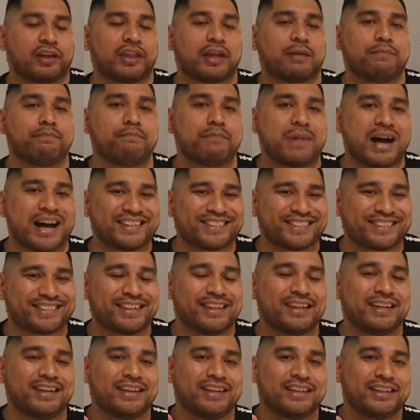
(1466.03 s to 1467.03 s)
They
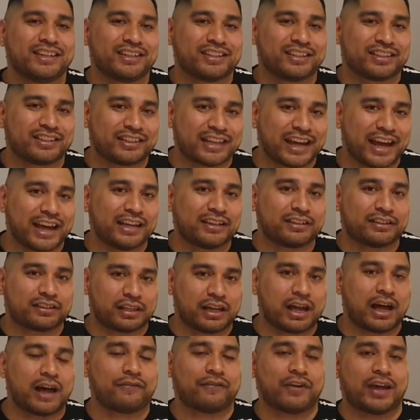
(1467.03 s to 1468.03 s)
must stay
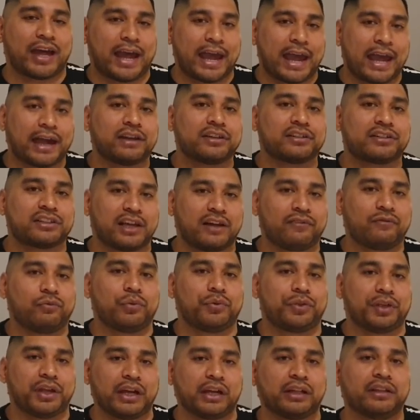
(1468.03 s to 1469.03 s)
tough, hang tough
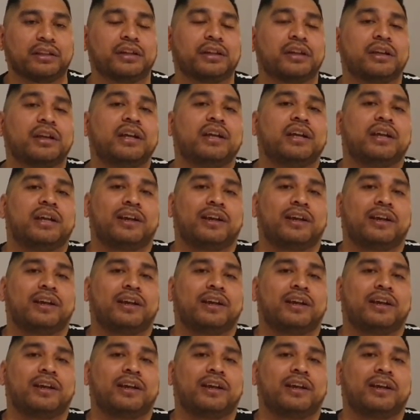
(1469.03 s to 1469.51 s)
with England.